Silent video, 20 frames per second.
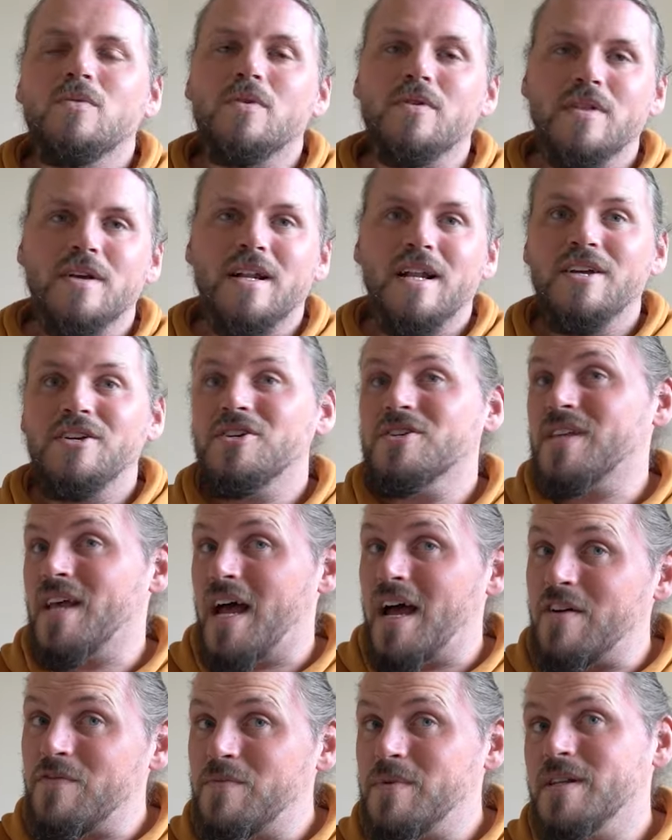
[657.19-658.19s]
While the glaciers
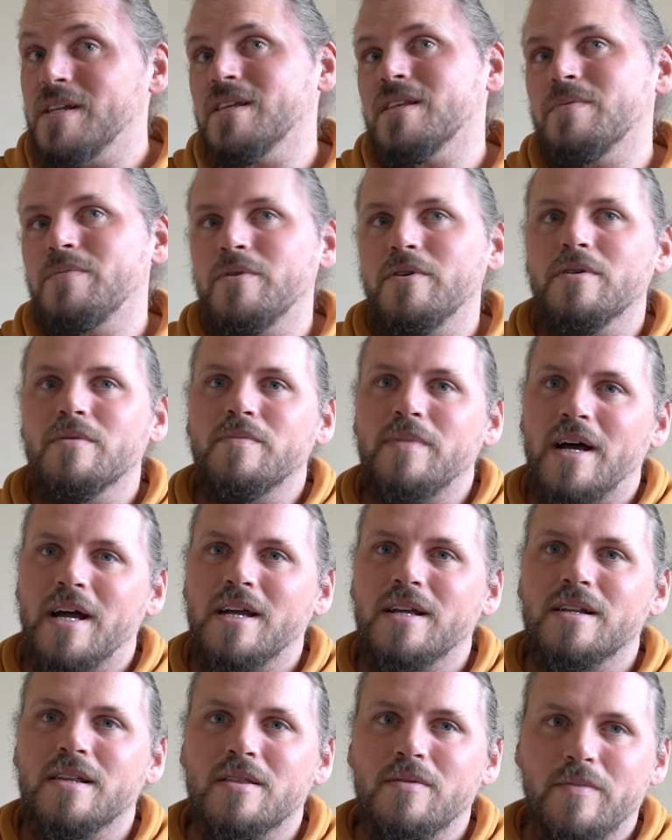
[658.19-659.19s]
have been disappearing back
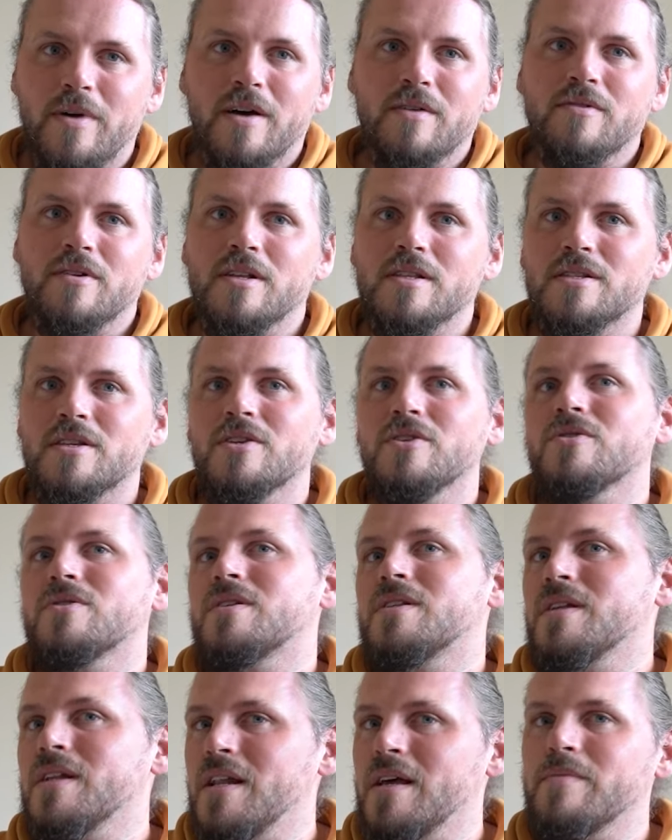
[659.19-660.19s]
into the mountains, you're
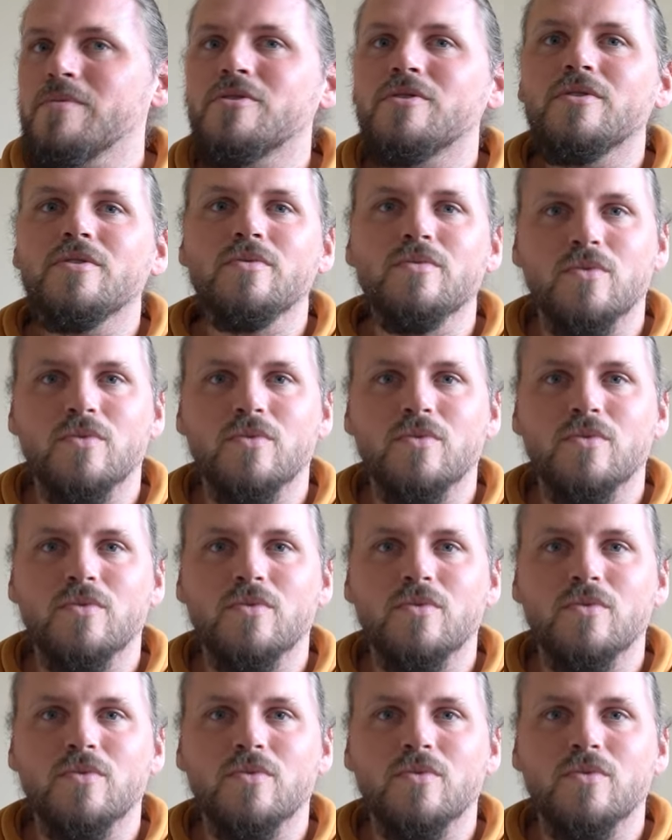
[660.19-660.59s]
still able to do